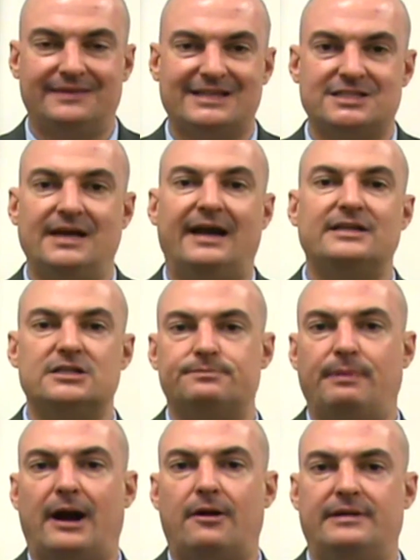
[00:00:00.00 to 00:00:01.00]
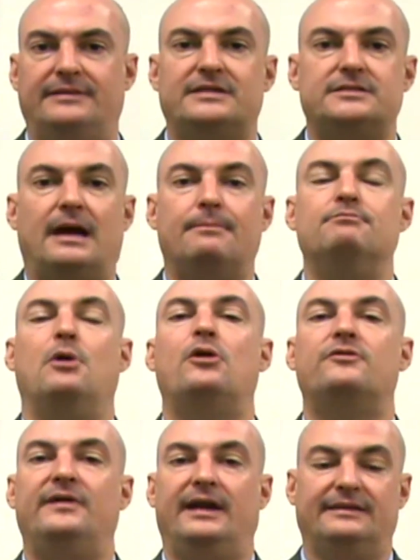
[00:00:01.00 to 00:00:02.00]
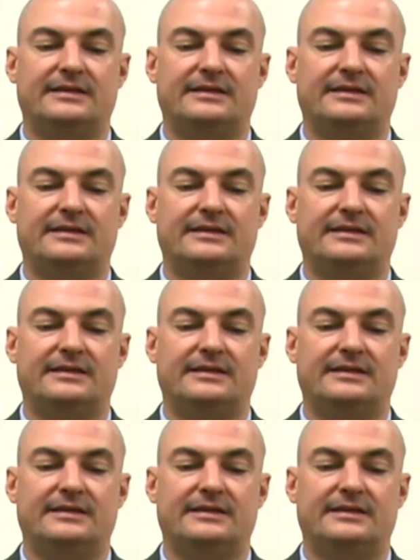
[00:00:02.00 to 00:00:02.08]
that's not inspiring, that's not motivating,